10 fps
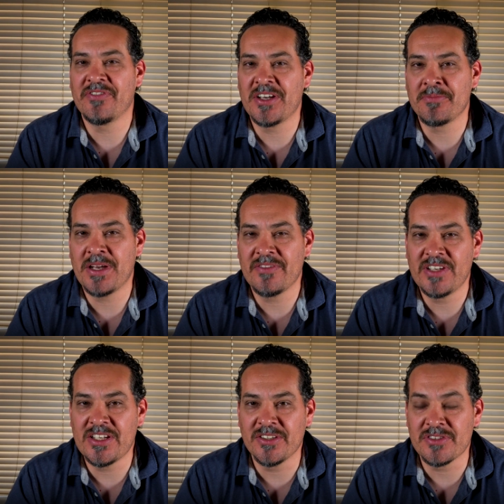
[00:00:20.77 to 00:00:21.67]
on my
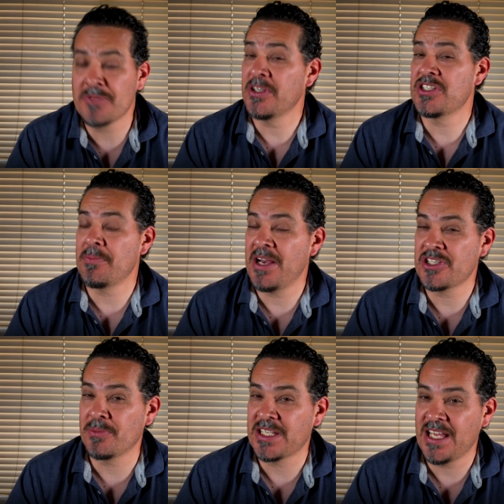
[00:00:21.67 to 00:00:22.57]
videos as much as I
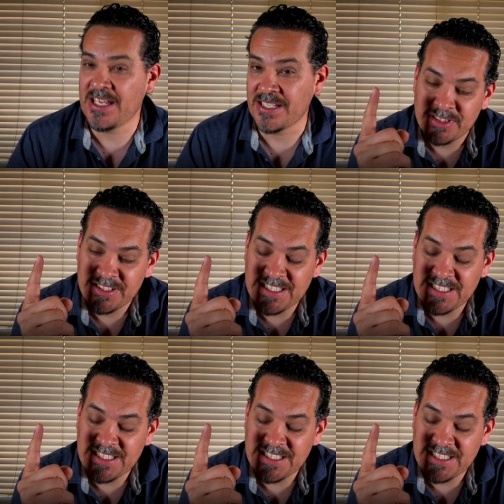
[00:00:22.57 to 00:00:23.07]
possibly can.